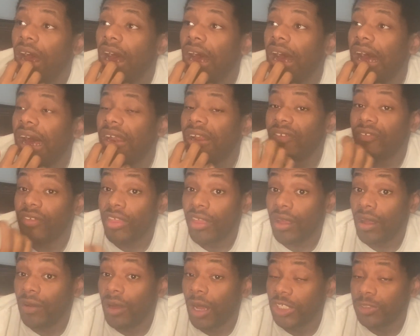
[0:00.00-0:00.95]
I don't even think
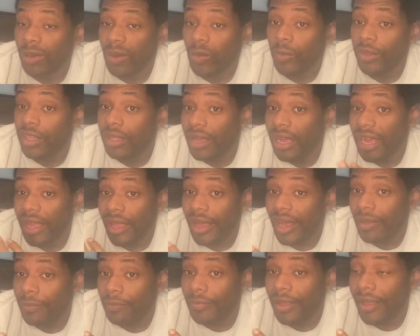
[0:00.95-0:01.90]
else for my week. I
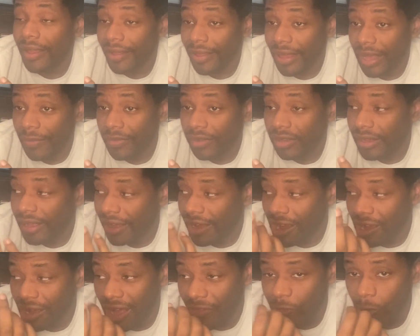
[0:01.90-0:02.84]
got the
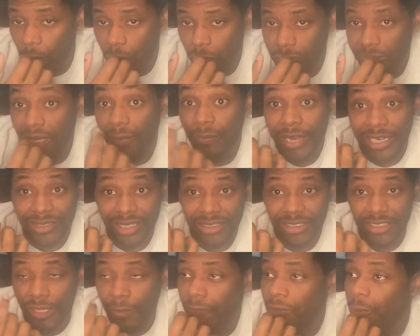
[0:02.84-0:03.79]
ultrasound. As I
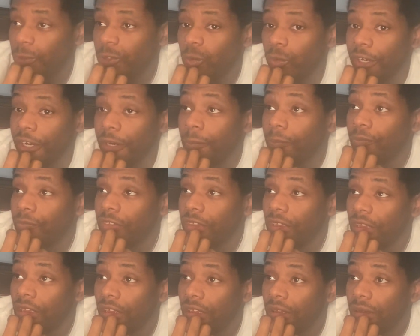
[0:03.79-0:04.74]
said, it was weird
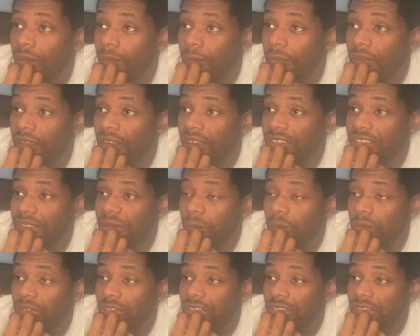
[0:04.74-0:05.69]
because it
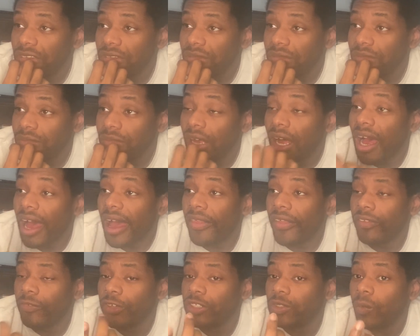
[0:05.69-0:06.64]
was. I
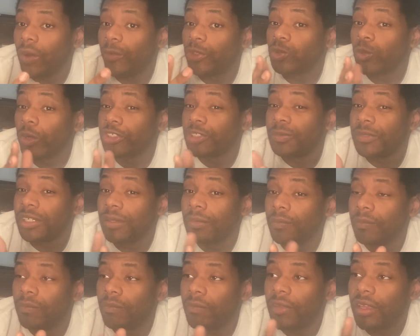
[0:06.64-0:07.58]
think the reason why it was weird to me
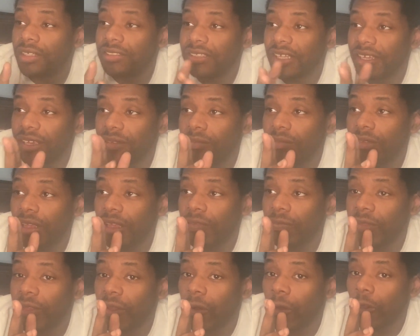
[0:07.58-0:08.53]
because, like,
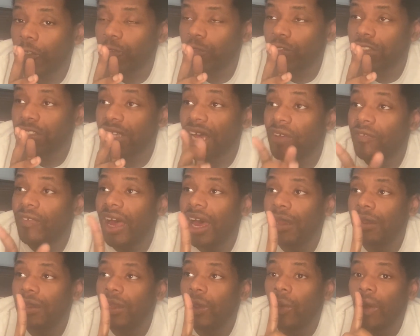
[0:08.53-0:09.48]
the ultras, I
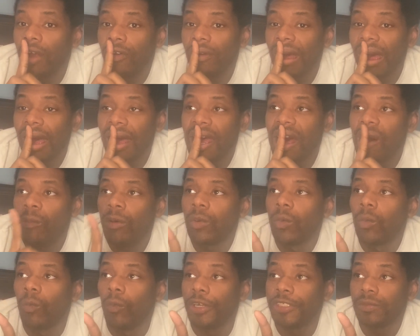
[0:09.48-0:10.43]
got
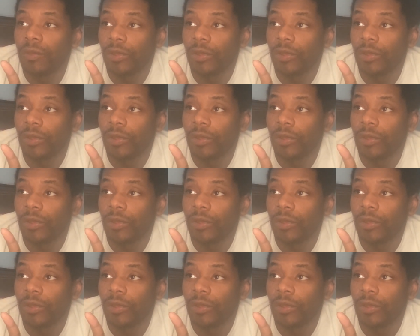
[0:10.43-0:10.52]
one once.